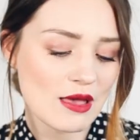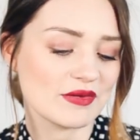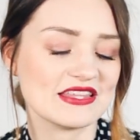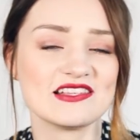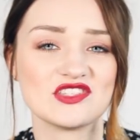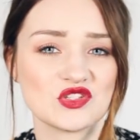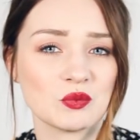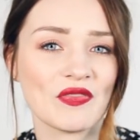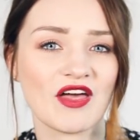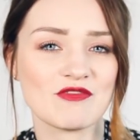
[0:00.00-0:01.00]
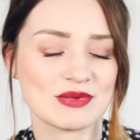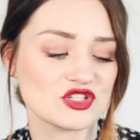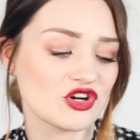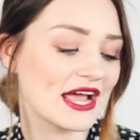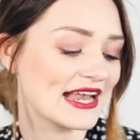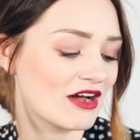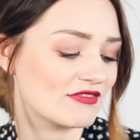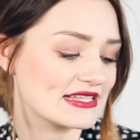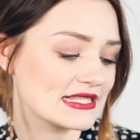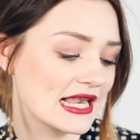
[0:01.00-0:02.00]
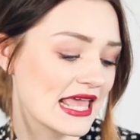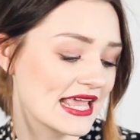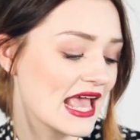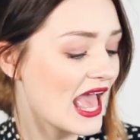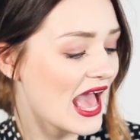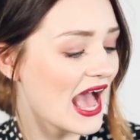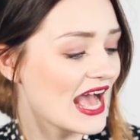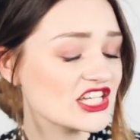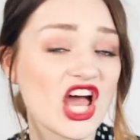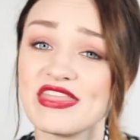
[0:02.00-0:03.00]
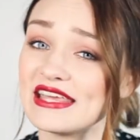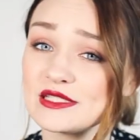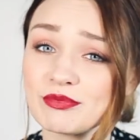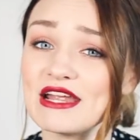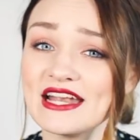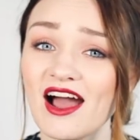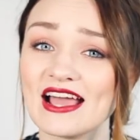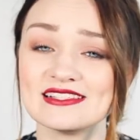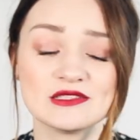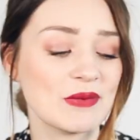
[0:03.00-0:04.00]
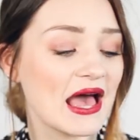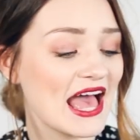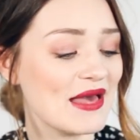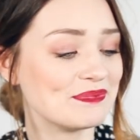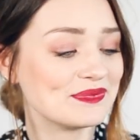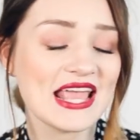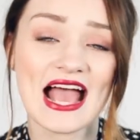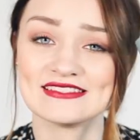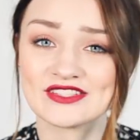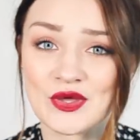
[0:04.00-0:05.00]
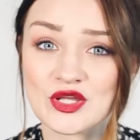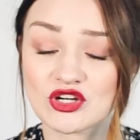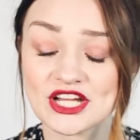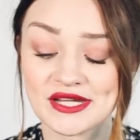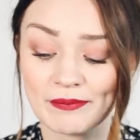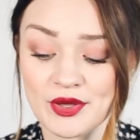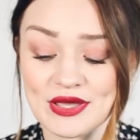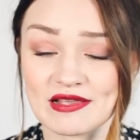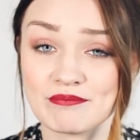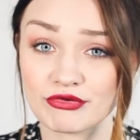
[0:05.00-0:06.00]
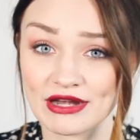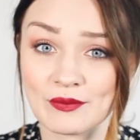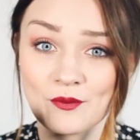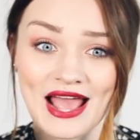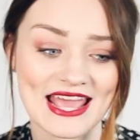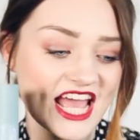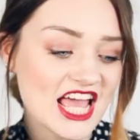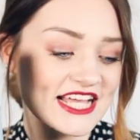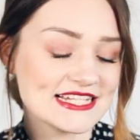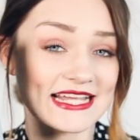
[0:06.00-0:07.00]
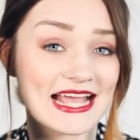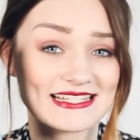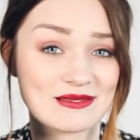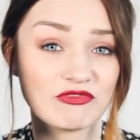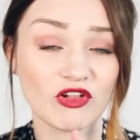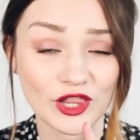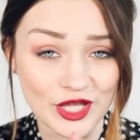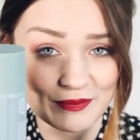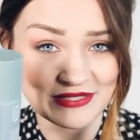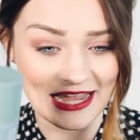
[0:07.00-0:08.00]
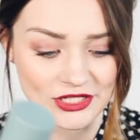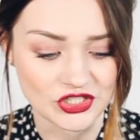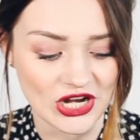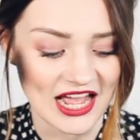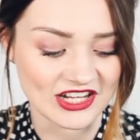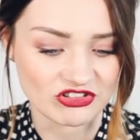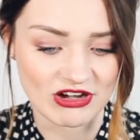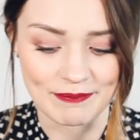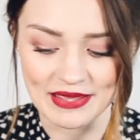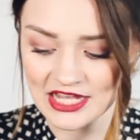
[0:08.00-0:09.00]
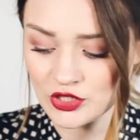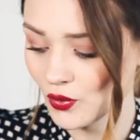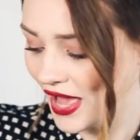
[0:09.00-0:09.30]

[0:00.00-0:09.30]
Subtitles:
but this is just one that I've been trying out recently and I think it's pretty nice. But yeah, so dry shampoo is a brilliant way to get some volume, texture and grip in your